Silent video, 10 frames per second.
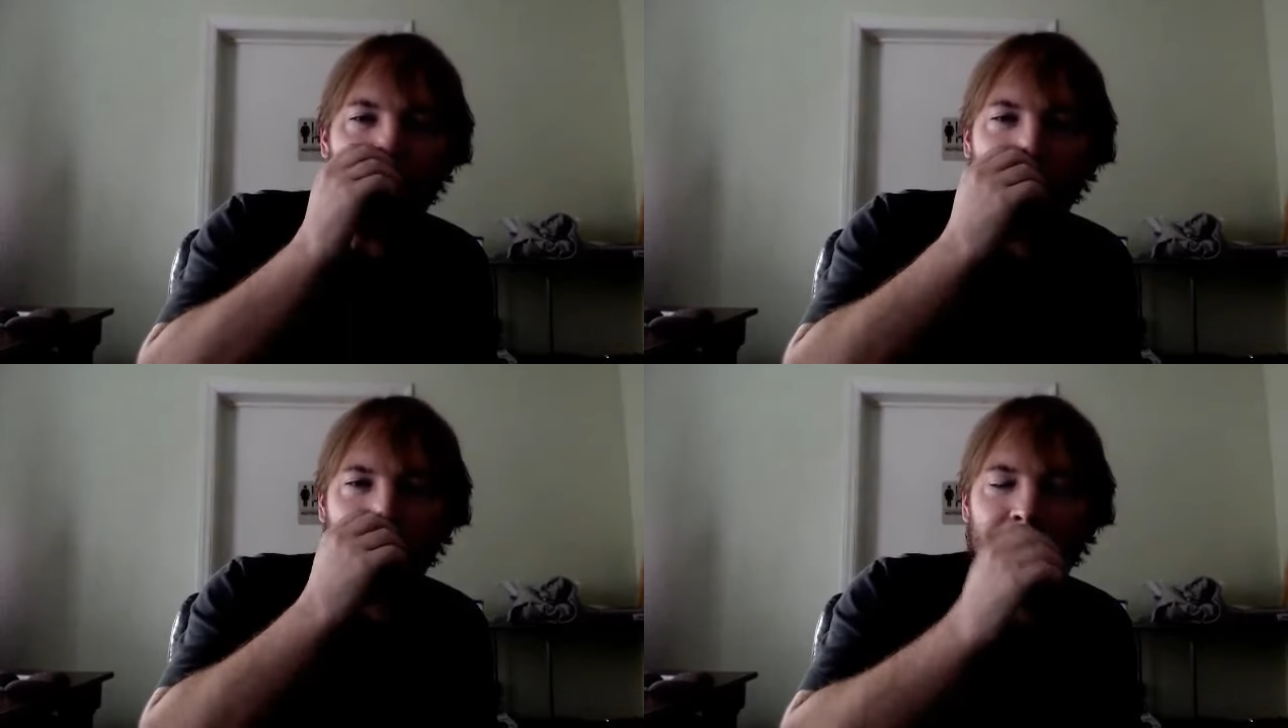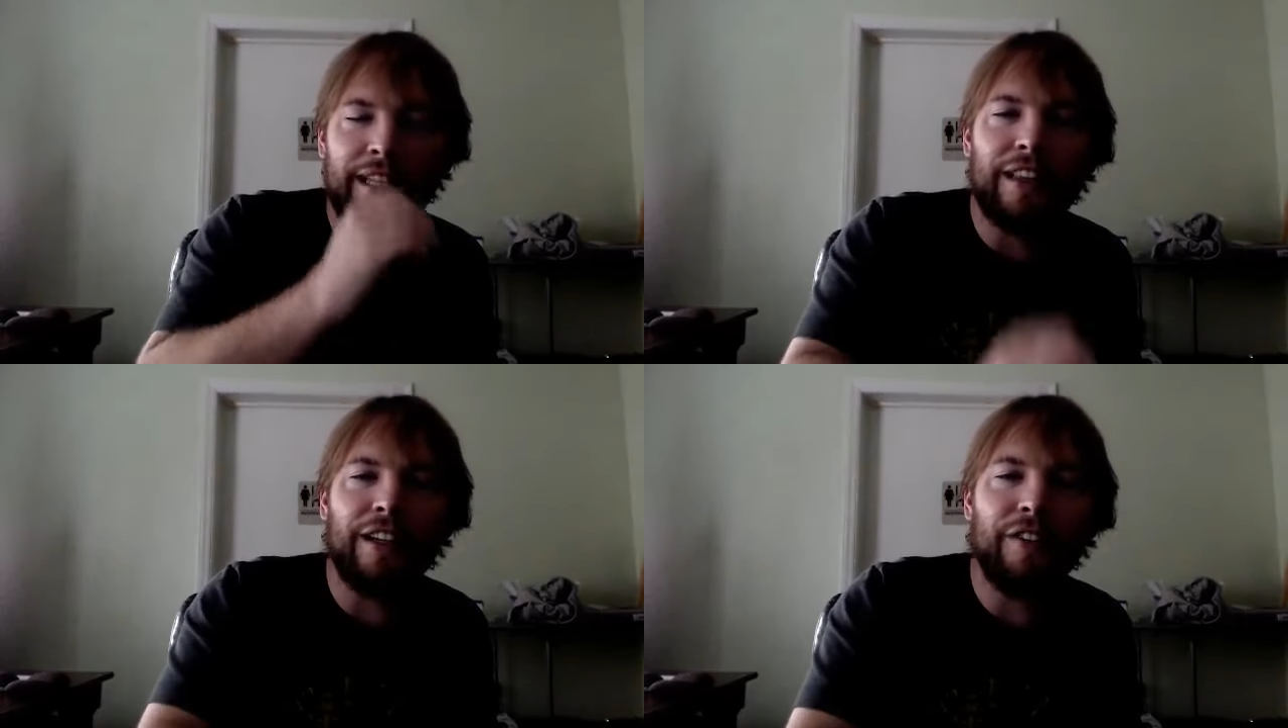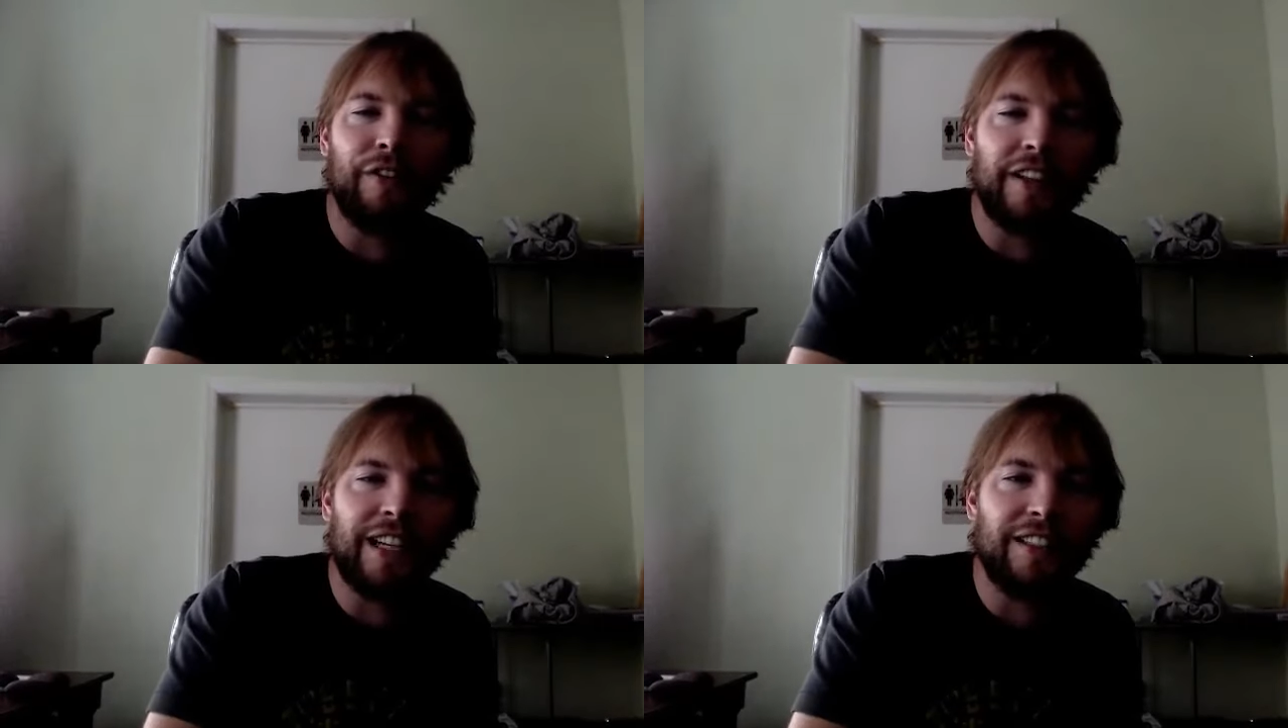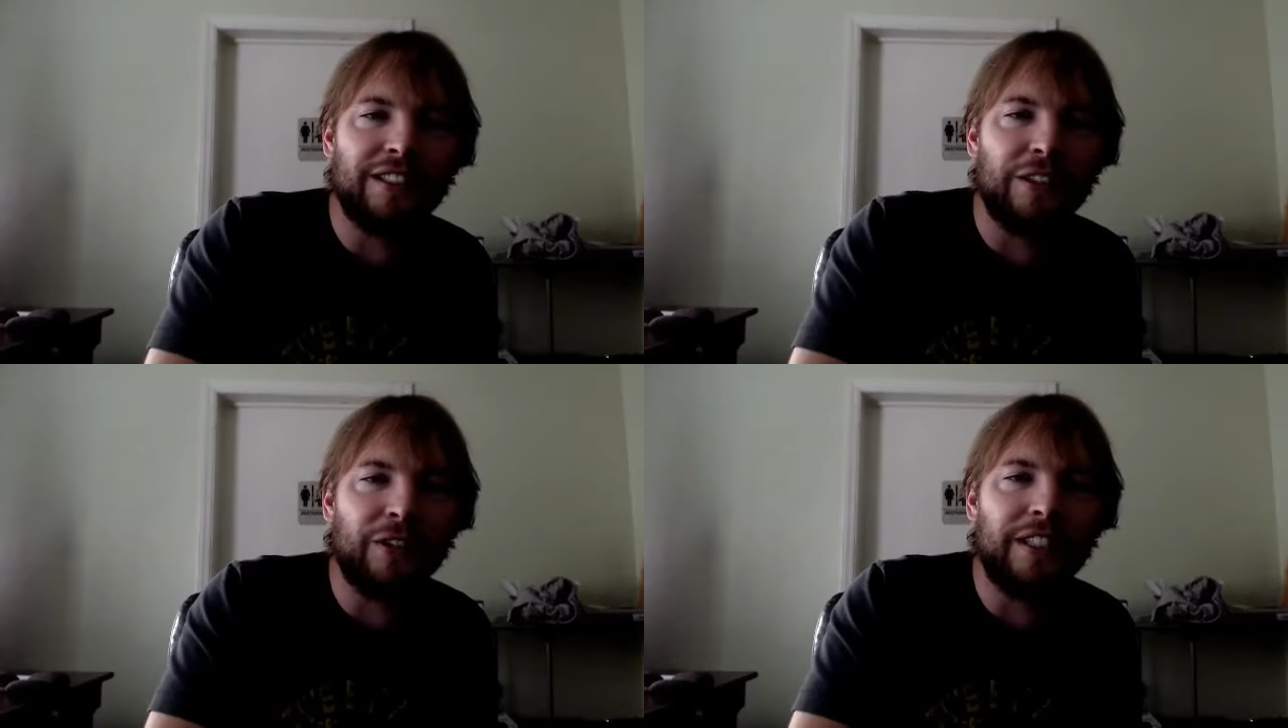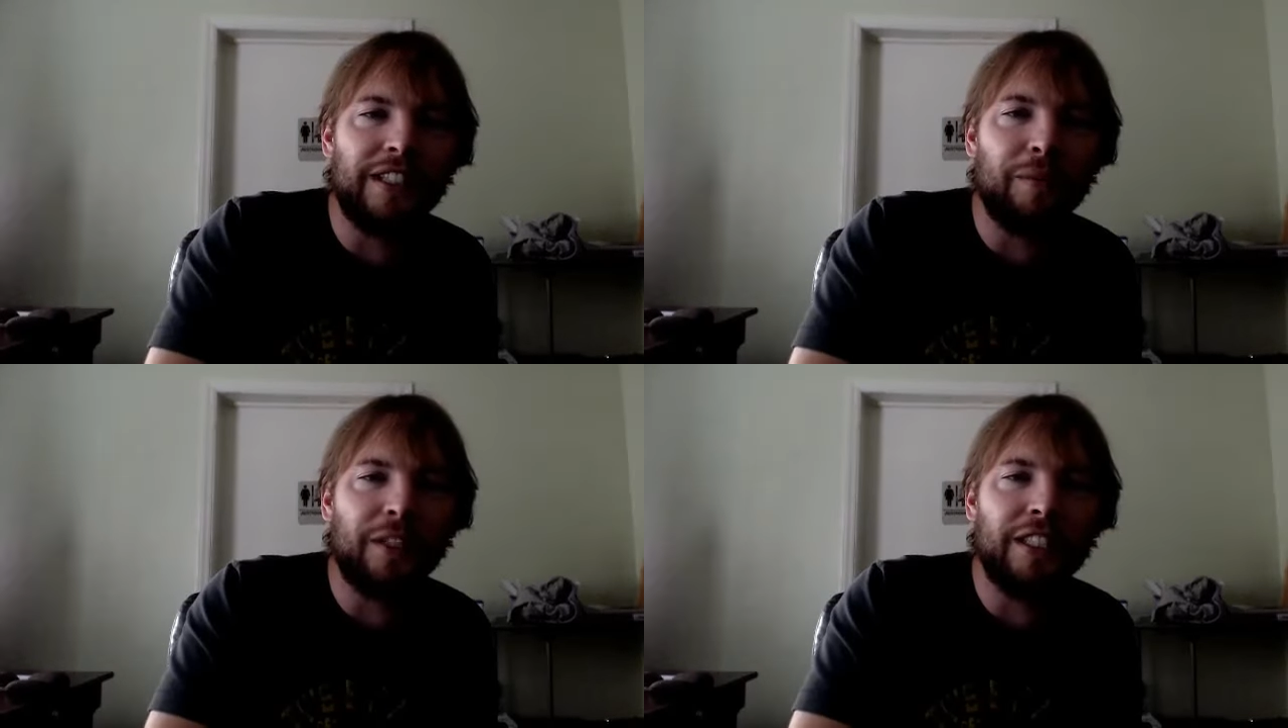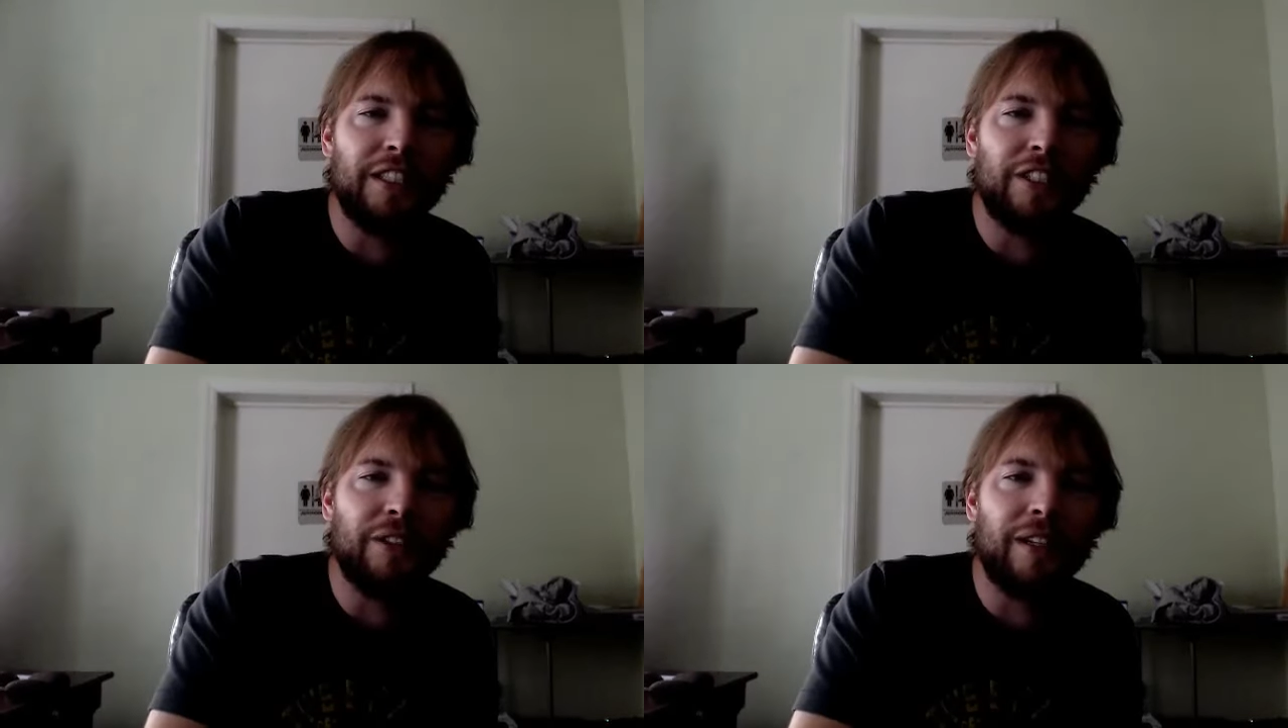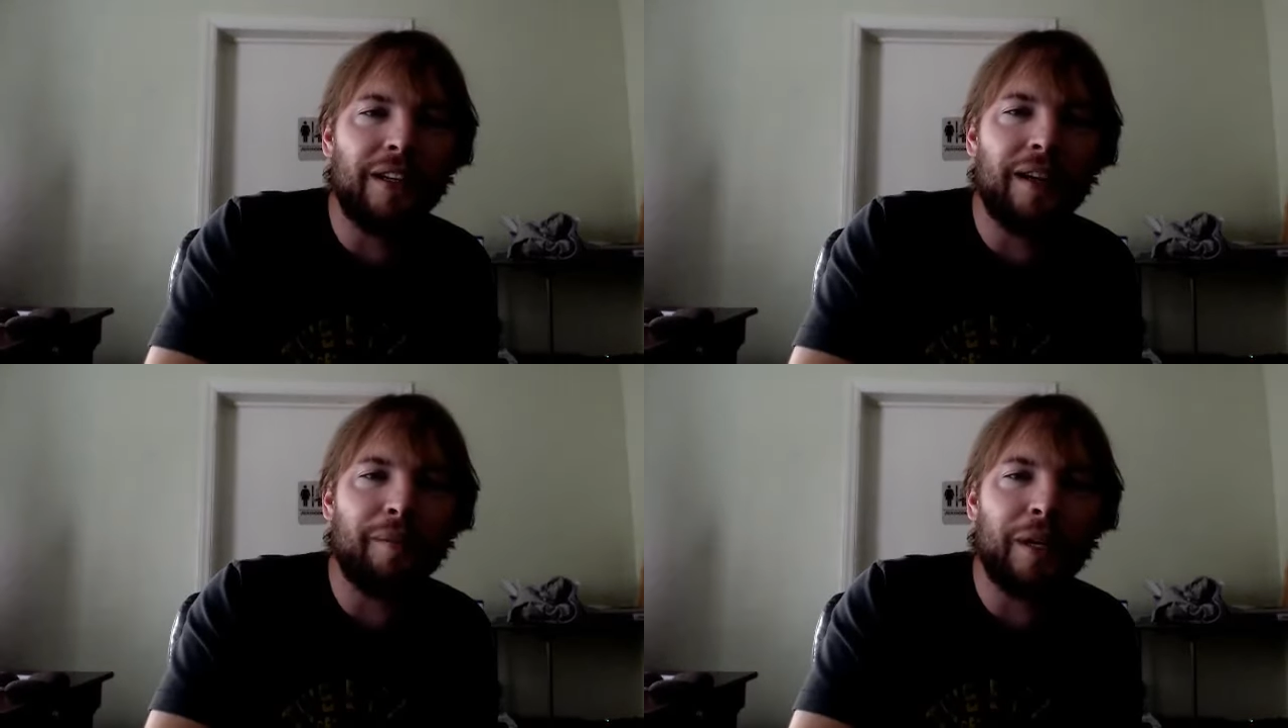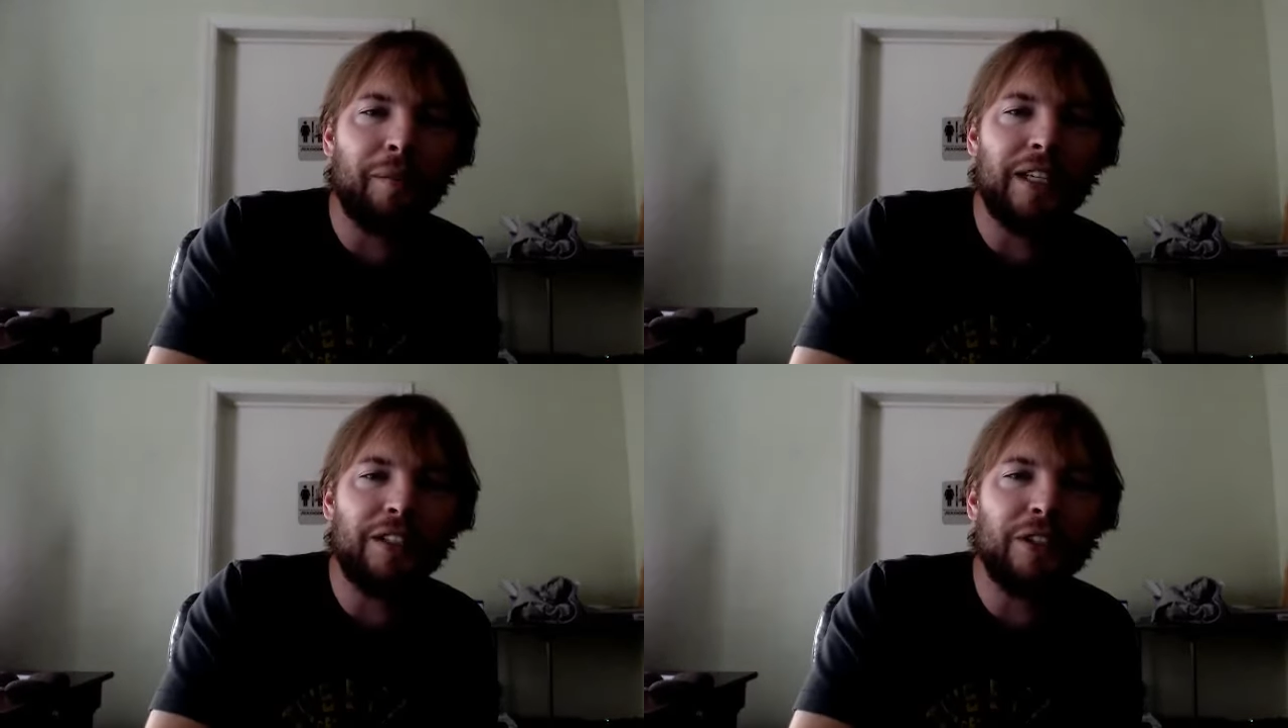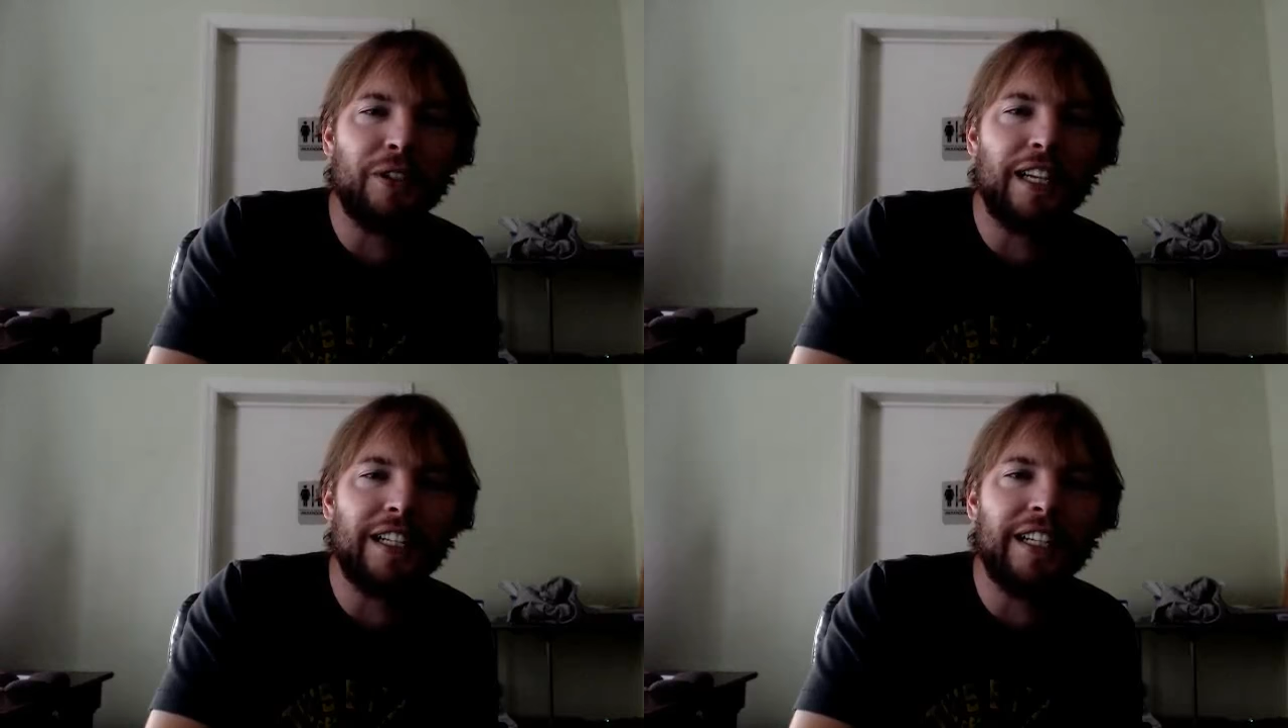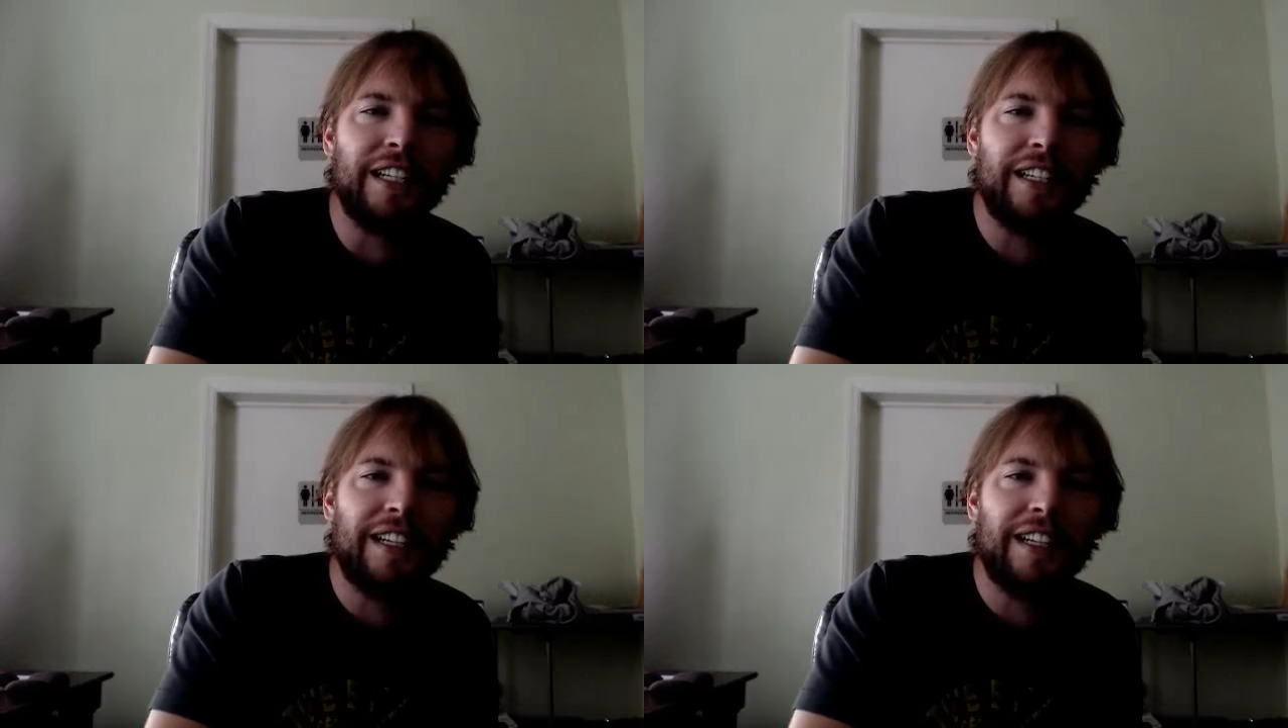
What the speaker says: I think 35,000 new Ethereum are issued, might be issued daily,